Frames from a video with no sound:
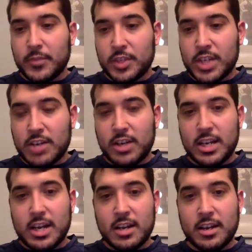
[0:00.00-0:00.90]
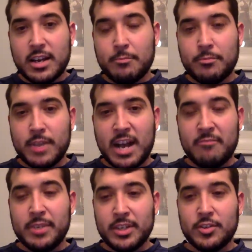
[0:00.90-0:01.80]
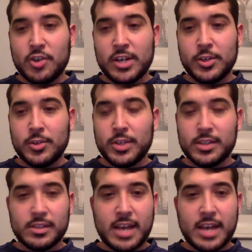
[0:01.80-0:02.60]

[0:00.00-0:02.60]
Jerry, I've been trying to do this